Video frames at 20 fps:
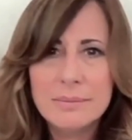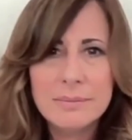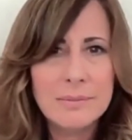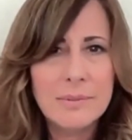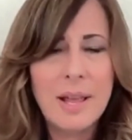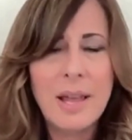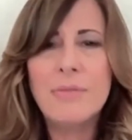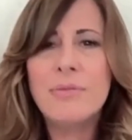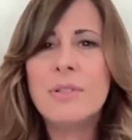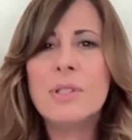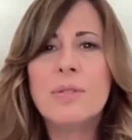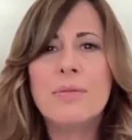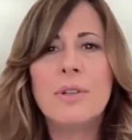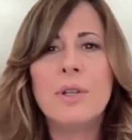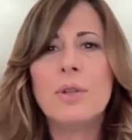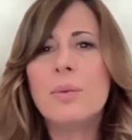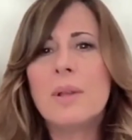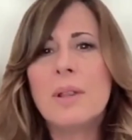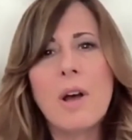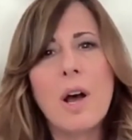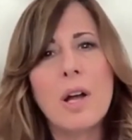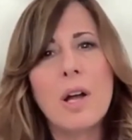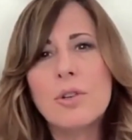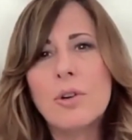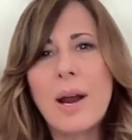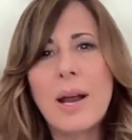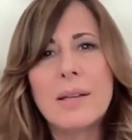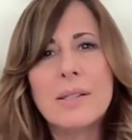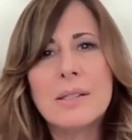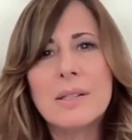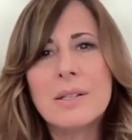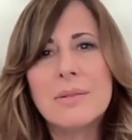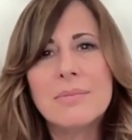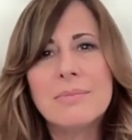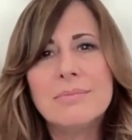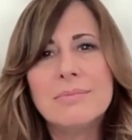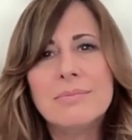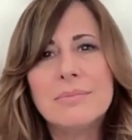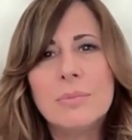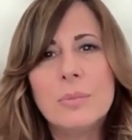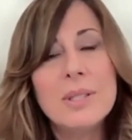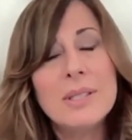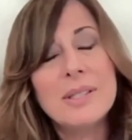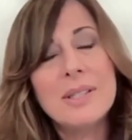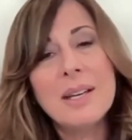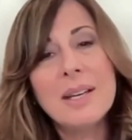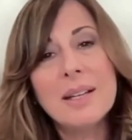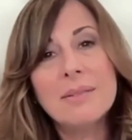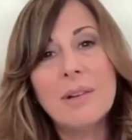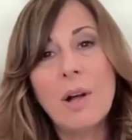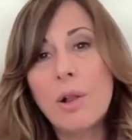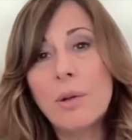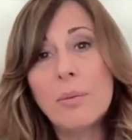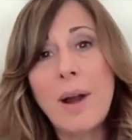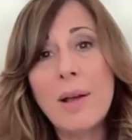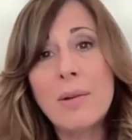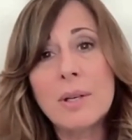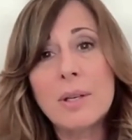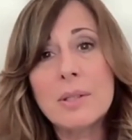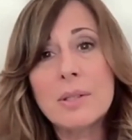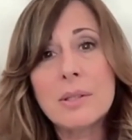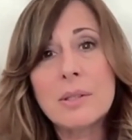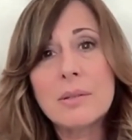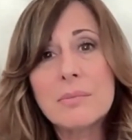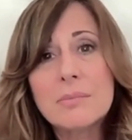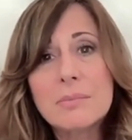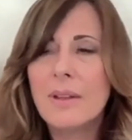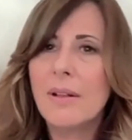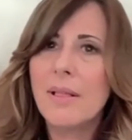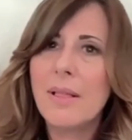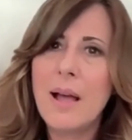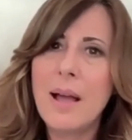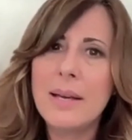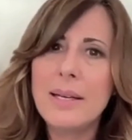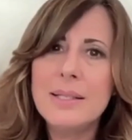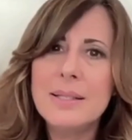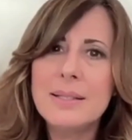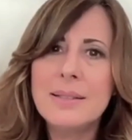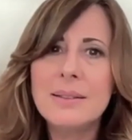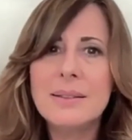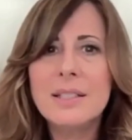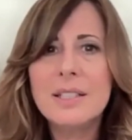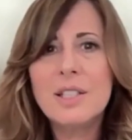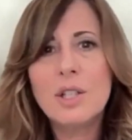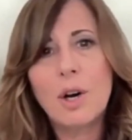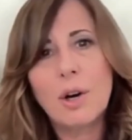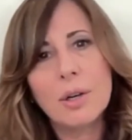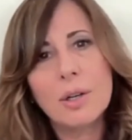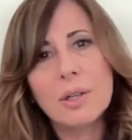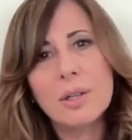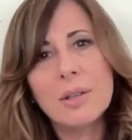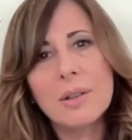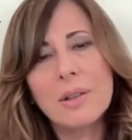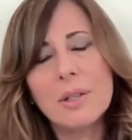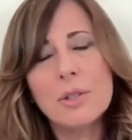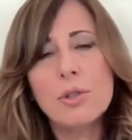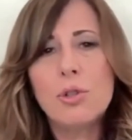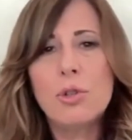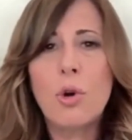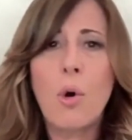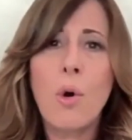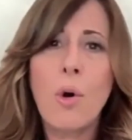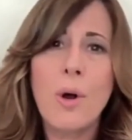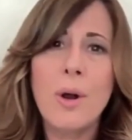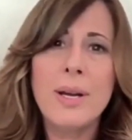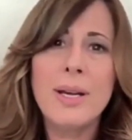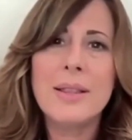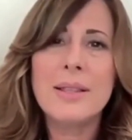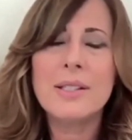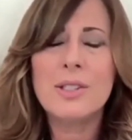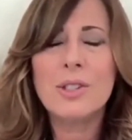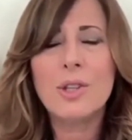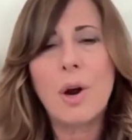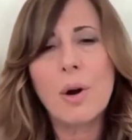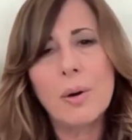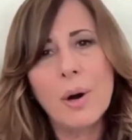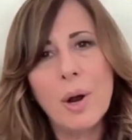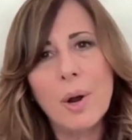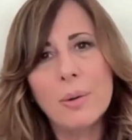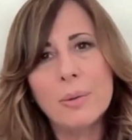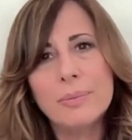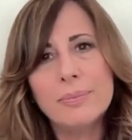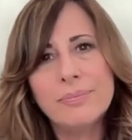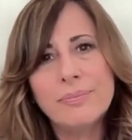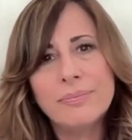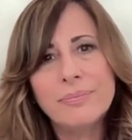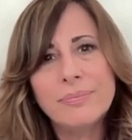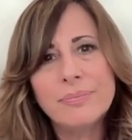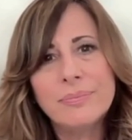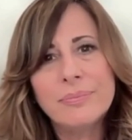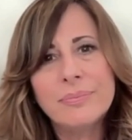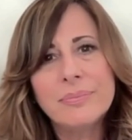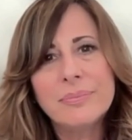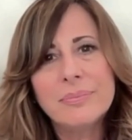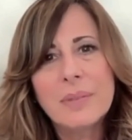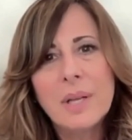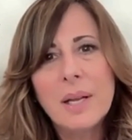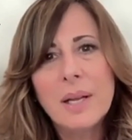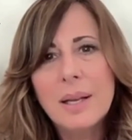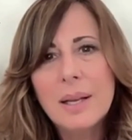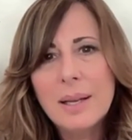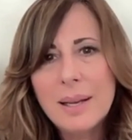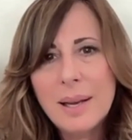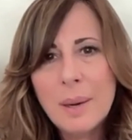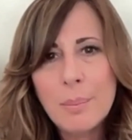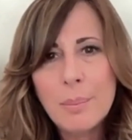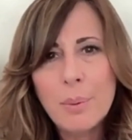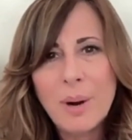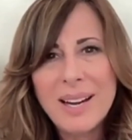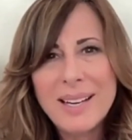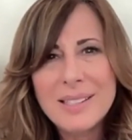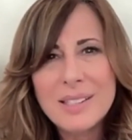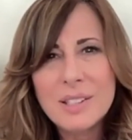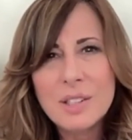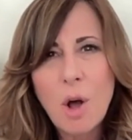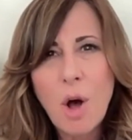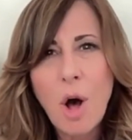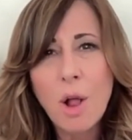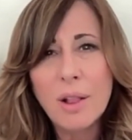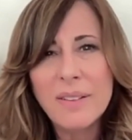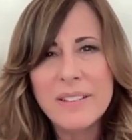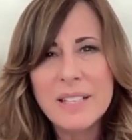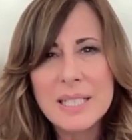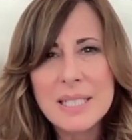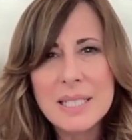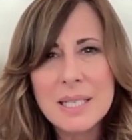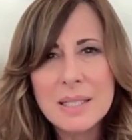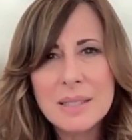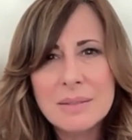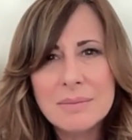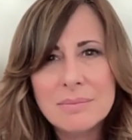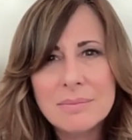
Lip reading: Life is filled with contrast. We see it all around us, the light and the dark, the joy and the sorrow. Embrace all of it.